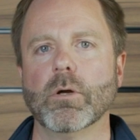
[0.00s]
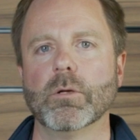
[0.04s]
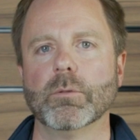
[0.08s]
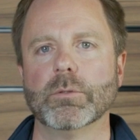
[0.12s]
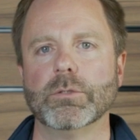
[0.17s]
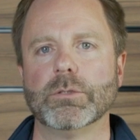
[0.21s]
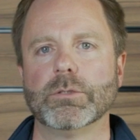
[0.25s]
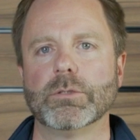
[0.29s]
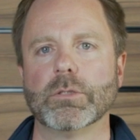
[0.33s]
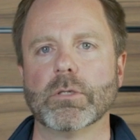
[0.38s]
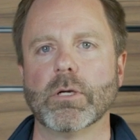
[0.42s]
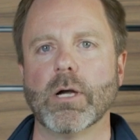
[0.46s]
to
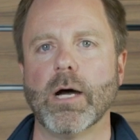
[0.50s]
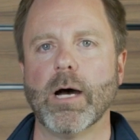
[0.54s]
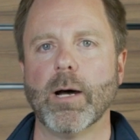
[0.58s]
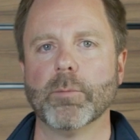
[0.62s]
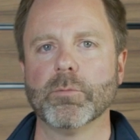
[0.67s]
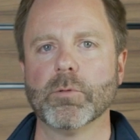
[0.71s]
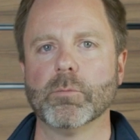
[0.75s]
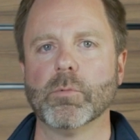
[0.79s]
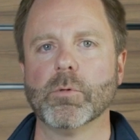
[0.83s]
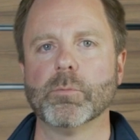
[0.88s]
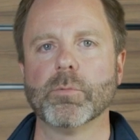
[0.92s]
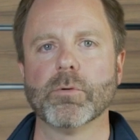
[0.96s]
ensure
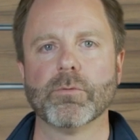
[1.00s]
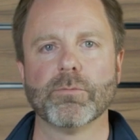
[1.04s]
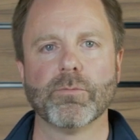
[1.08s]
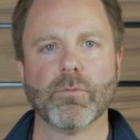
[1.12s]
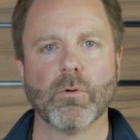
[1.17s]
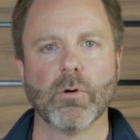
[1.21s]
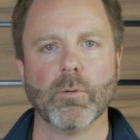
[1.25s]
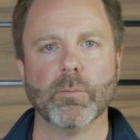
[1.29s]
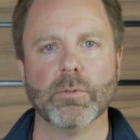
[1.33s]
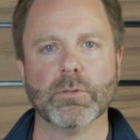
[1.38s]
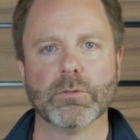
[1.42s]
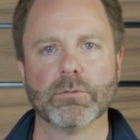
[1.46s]
optimal
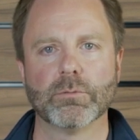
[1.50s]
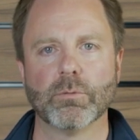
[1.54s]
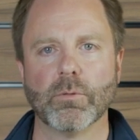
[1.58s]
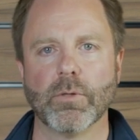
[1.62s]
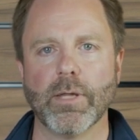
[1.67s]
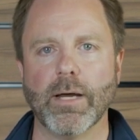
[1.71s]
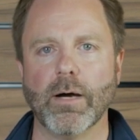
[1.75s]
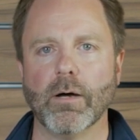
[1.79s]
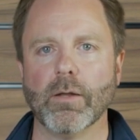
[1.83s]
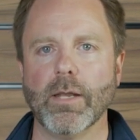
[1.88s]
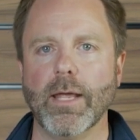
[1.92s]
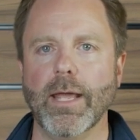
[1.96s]
performance
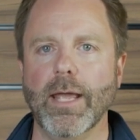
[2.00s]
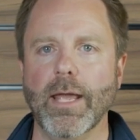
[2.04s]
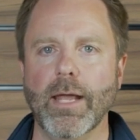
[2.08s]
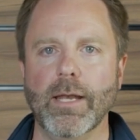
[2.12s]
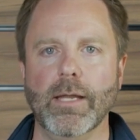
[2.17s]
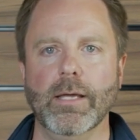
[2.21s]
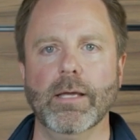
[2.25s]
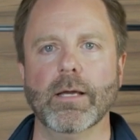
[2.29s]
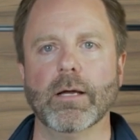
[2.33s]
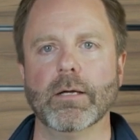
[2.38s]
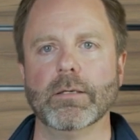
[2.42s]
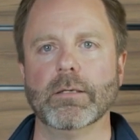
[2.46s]
without
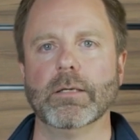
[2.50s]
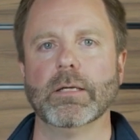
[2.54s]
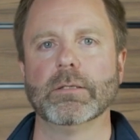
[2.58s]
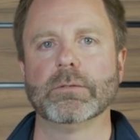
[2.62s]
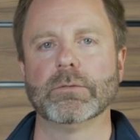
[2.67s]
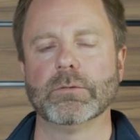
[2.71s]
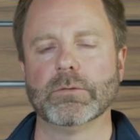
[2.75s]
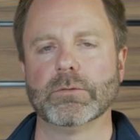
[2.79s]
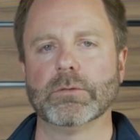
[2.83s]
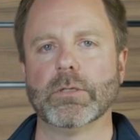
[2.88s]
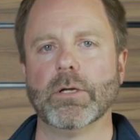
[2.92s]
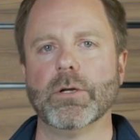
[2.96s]
any
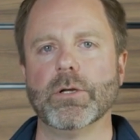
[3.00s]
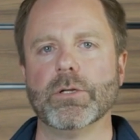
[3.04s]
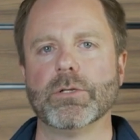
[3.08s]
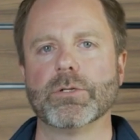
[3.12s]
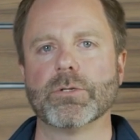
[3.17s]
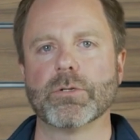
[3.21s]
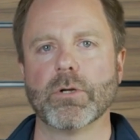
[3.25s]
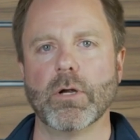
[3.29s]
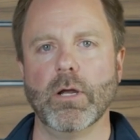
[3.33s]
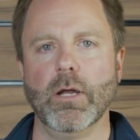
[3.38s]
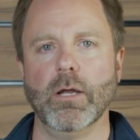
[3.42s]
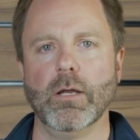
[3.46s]
unnecessary
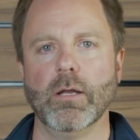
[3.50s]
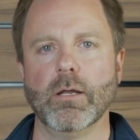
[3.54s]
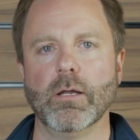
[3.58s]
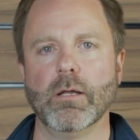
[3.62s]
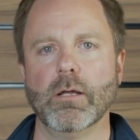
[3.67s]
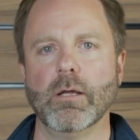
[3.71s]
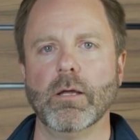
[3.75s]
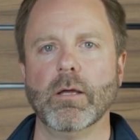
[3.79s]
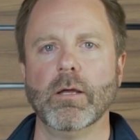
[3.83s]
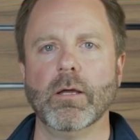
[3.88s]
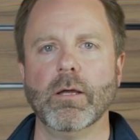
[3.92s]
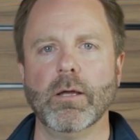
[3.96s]
strain.
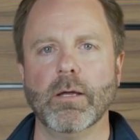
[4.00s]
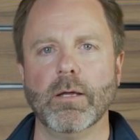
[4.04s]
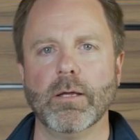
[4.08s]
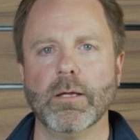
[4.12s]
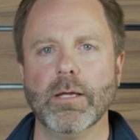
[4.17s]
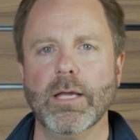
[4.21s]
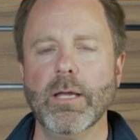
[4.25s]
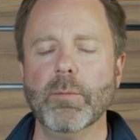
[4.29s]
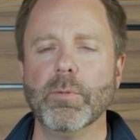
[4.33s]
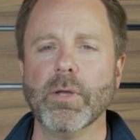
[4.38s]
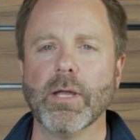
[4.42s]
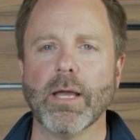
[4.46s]

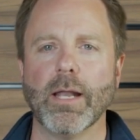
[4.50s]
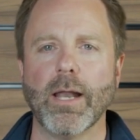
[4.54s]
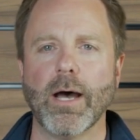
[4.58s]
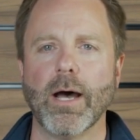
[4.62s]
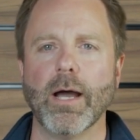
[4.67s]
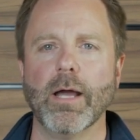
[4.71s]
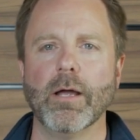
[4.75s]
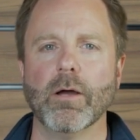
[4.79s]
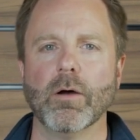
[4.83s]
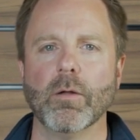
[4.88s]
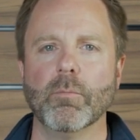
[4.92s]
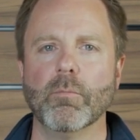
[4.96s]
Keeping an
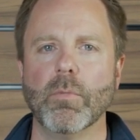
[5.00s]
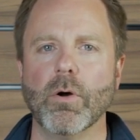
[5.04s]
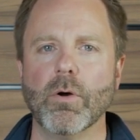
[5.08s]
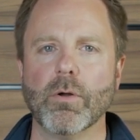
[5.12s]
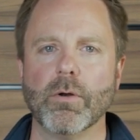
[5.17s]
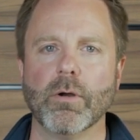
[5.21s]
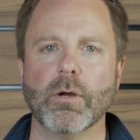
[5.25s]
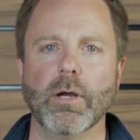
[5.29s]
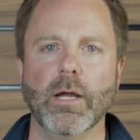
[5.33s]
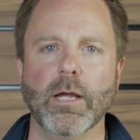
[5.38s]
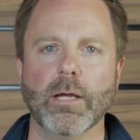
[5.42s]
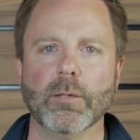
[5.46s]
eye on
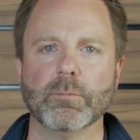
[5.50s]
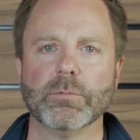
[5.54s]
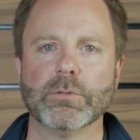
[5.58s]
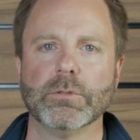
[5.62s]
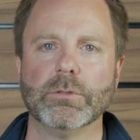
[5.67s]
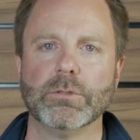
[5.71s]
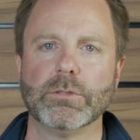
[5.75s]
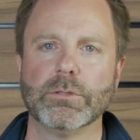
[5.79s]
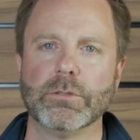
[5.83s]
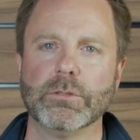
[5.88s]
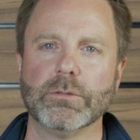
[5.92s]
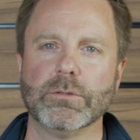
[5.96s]
motor amps
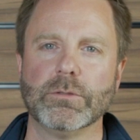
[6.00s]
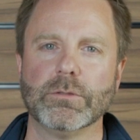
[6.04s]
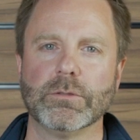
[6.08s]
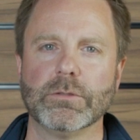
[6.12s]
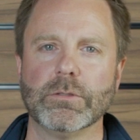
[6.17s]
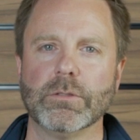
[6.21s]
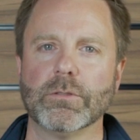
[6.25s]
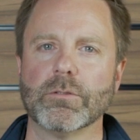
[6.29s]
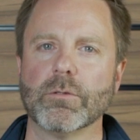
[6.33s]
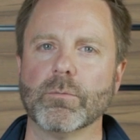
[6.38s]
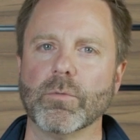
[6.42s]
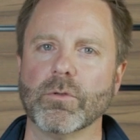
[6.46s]
ensures your
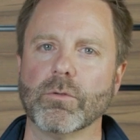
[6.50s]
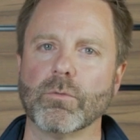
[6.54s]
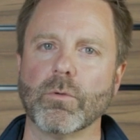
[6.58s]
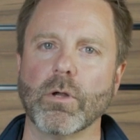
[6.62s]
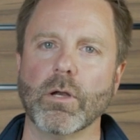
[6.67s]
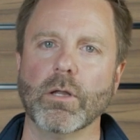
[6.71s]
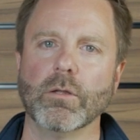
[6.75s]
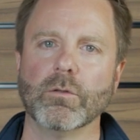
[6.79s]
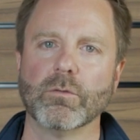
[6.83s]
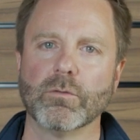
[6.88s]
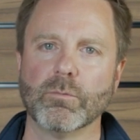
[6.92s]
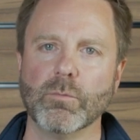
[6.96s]
system is
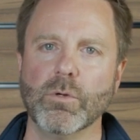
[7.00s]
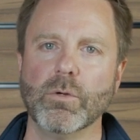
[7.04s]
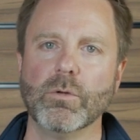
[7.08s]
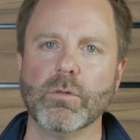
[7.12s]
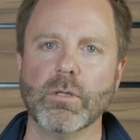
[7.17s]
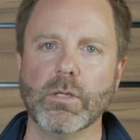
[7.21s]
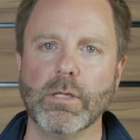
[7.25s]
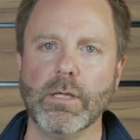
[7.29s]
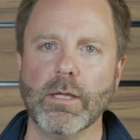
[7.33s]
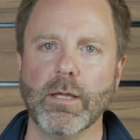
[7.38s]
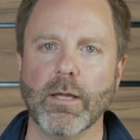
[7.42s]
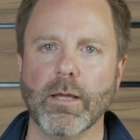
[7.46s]
running
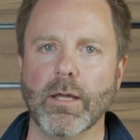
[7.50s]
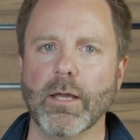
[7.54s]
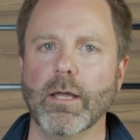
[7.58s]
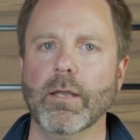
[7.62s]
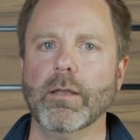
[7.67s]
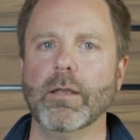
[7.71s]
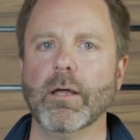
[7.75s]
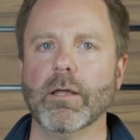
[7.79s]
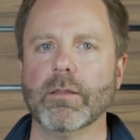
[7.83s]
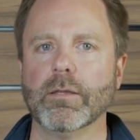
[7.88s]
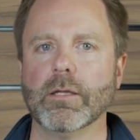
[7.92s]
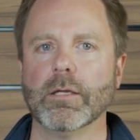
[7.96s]
smoothly
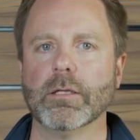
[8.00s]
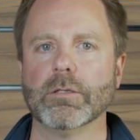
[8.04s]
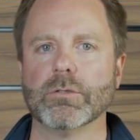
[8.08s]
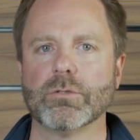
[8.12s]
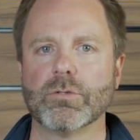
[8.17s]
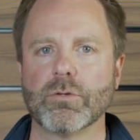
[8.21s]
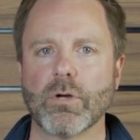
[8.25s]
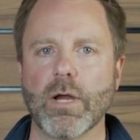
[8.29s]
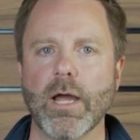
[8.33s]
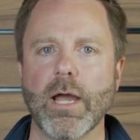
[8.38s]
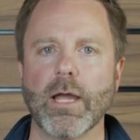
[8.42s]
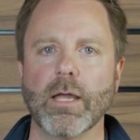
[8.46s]
and nothing is
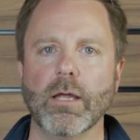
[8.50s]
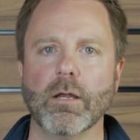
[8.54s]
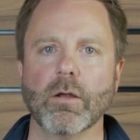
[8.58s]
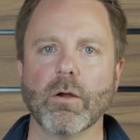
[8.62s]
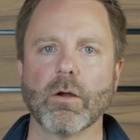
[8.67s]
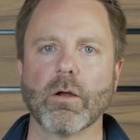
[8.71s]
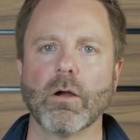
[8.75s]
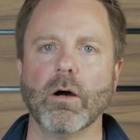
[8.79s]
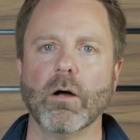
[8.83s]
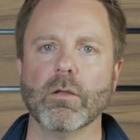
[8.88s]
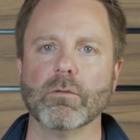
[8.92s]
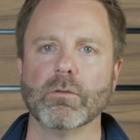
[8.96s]
dragging or
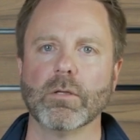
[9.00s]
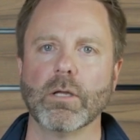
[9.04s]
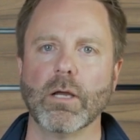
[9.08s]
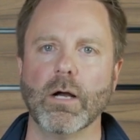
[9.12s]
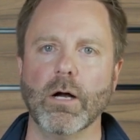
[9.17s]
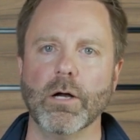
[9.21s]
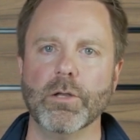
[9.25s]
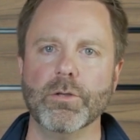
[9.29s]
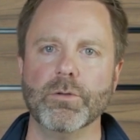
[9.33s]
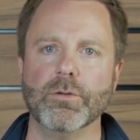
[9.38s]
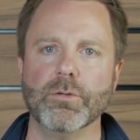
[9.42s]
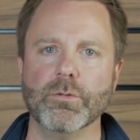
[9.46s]
causing
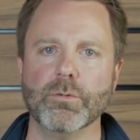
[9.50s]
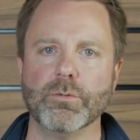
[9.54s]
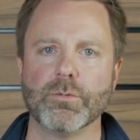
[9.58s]
undue